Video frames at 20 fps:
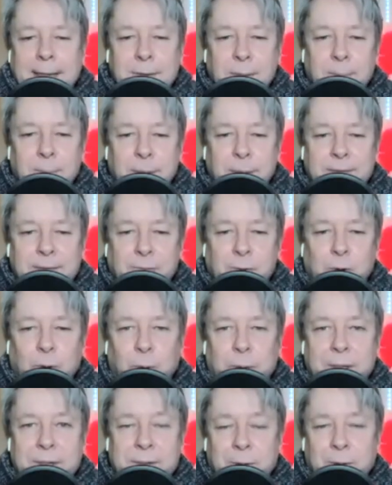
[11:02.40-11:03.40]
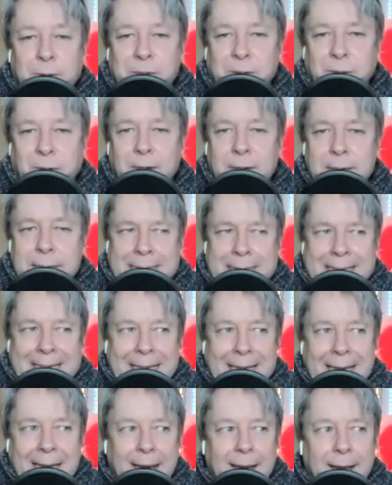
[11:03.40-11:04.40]
a Bigfoot researcher,
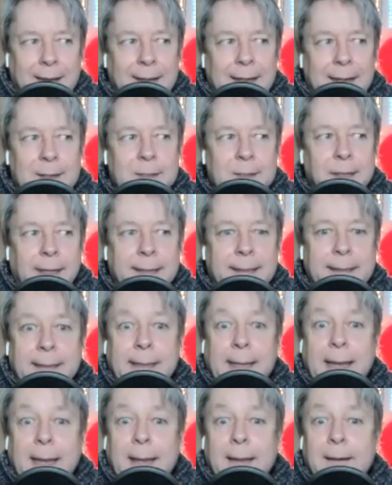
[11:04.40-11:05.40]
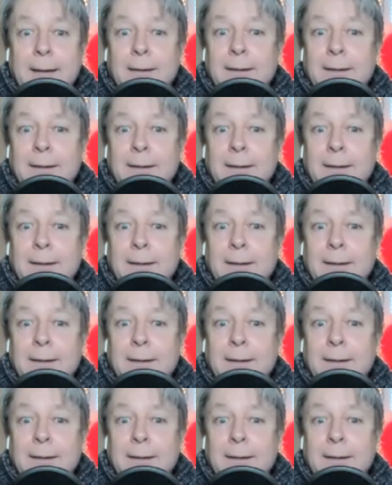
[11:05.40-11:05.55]
and he's like Ken